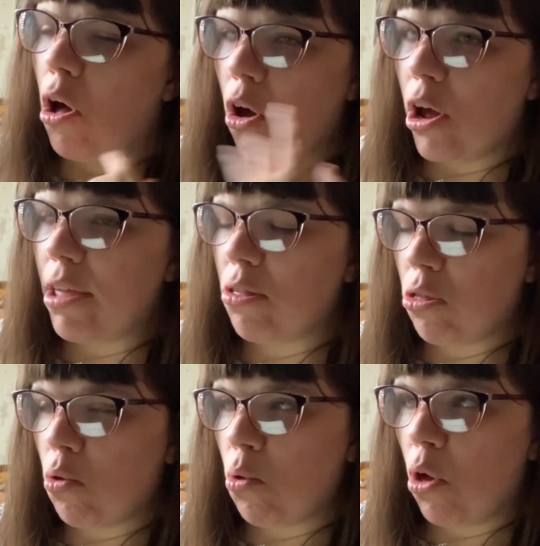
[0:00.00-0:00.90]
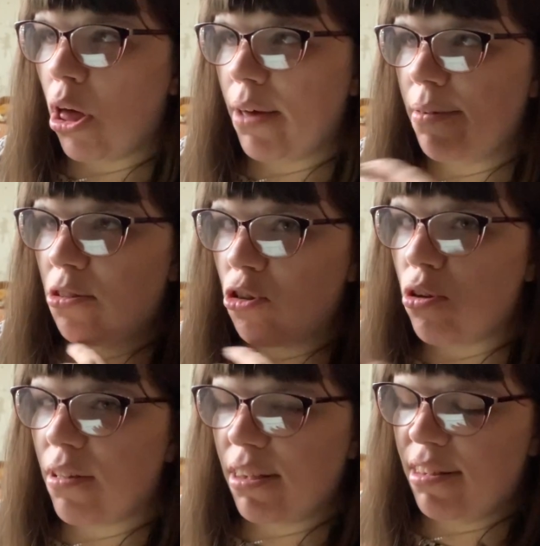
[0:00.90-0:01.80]
I thought I would do
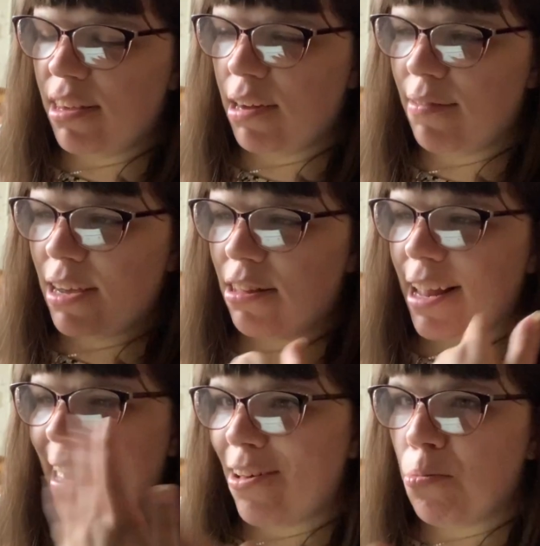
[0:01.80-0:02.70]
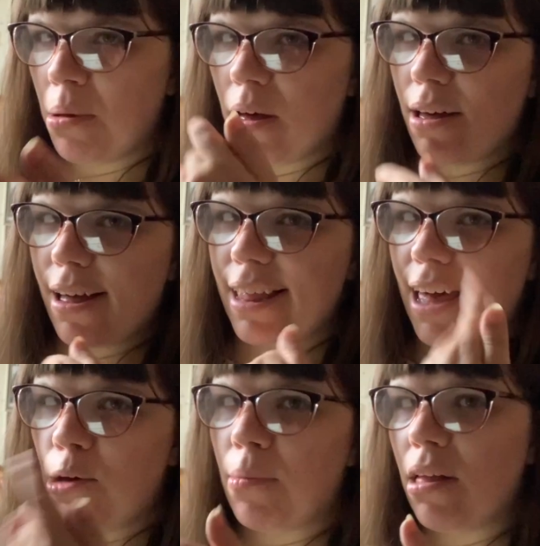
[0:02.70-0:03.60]
this series to help her and
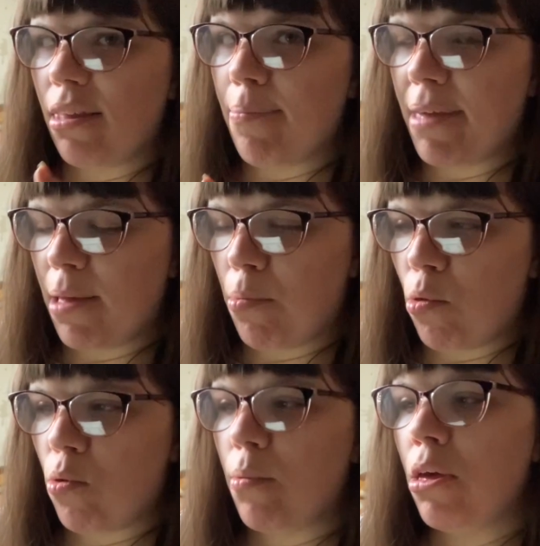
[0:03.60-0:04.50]
help other people